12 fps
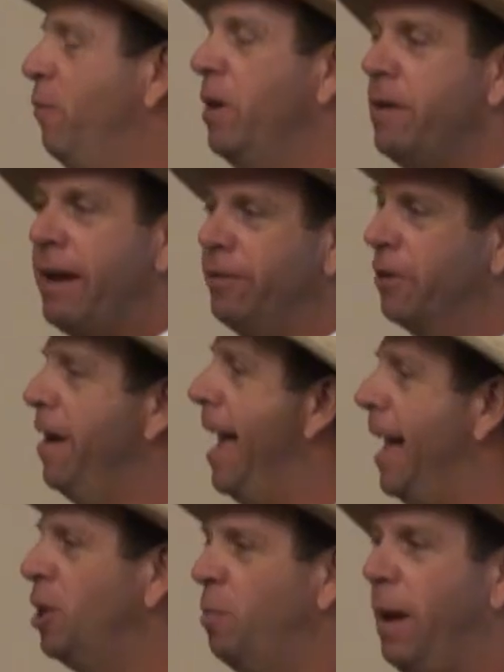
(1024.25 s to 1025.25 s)
we don't have a
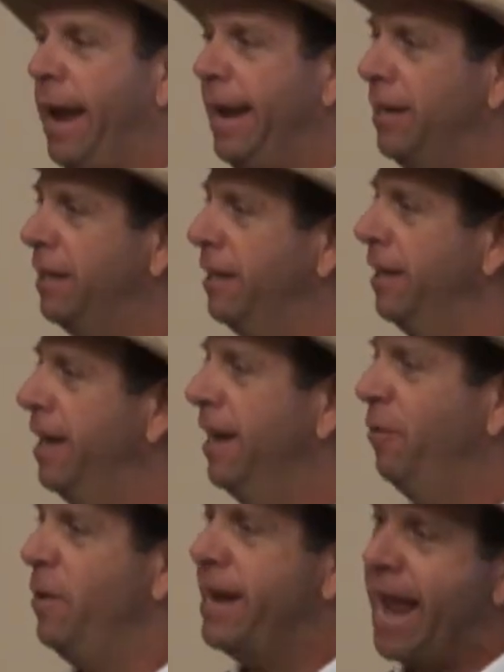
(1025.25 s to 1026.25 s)
grass base,
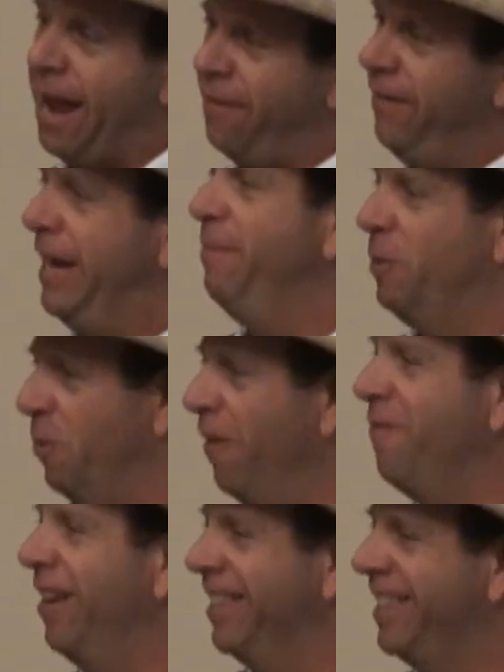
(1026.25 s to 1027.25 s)
if we can't feed them
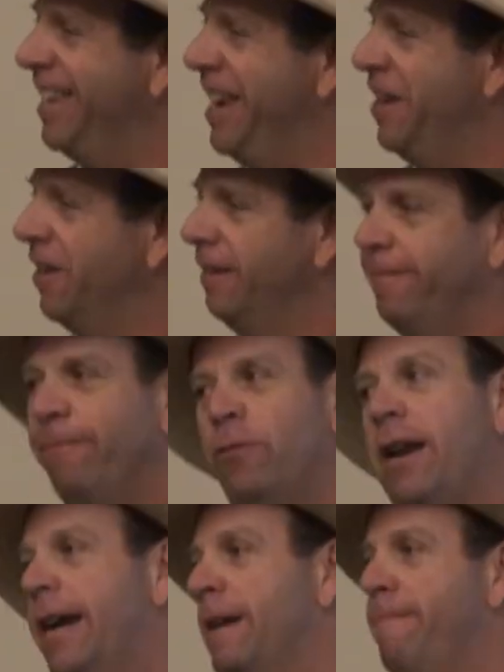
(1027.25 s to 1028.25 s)
12 months a year, we're
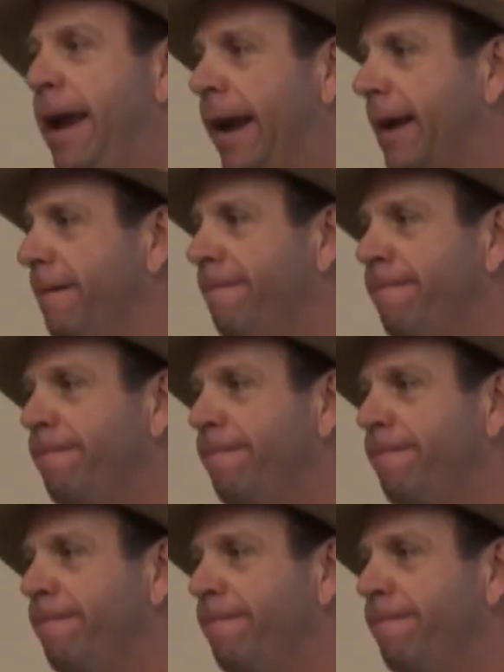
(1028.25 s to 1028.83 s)
not going to make it.